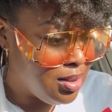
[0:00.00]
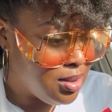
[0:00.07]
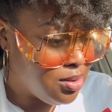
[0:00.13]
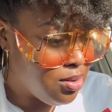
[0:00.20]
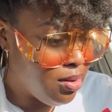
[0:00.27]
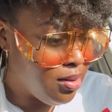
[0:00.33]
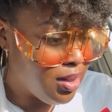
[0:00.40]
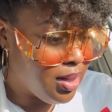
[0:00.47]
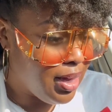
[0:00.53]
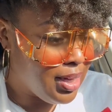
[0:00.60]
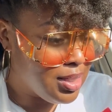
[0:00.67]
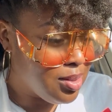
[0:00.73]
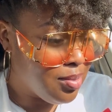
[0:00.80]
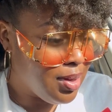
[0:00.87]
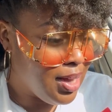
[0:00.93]
Do I look like
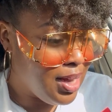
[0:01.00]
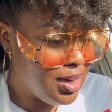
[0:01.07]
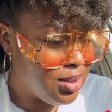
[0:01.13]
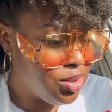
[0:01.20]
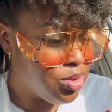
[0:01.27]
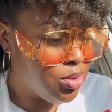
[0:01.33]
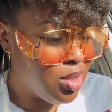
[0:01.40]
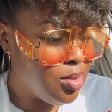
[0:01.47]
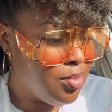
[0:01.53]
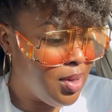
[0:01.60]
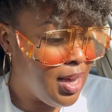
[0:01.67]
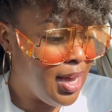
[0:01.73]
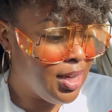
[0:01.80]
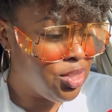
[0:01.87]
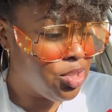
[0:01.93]
some kind of dream
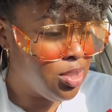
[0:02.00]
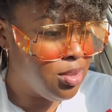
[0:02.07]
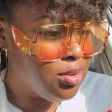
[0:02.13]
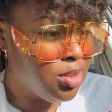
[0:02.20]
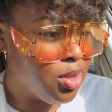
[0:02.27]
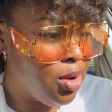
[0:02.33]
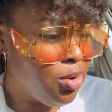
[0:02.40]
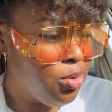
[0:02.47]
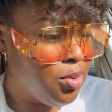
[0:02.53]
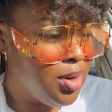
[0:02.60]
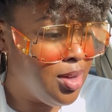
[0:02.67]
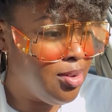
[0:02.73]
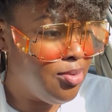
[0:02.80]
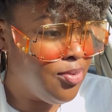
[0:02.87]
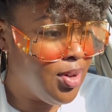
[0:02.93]
catcher, toe
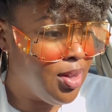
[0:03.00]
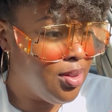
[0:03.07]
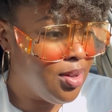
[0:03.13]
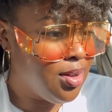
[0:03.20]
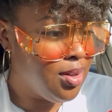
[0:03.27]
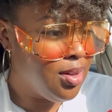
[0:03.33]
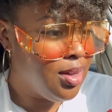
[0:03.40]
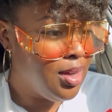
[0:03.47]
ring fella?